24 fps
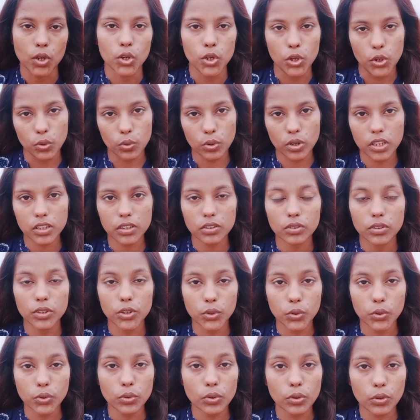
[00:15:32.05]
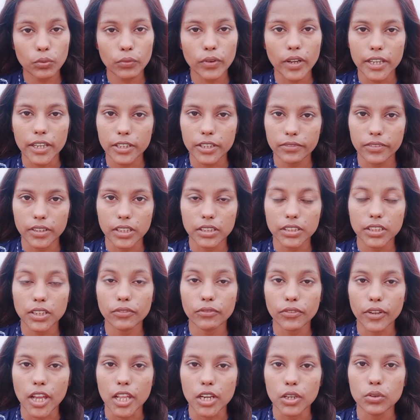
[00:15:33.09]
You know very well the
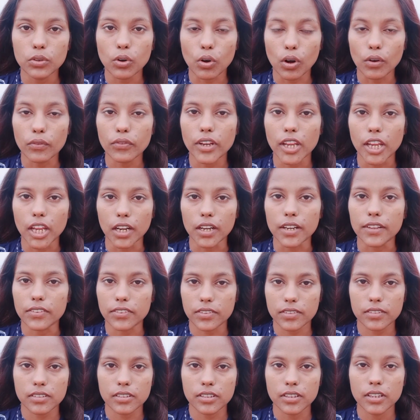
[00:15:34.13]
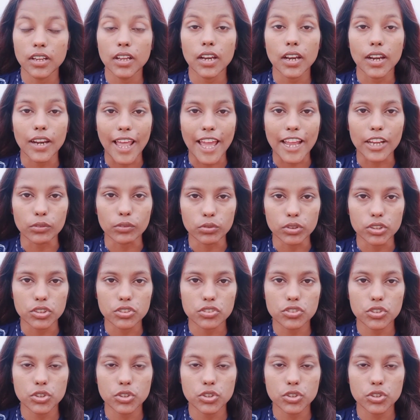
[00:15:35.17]
value of English language.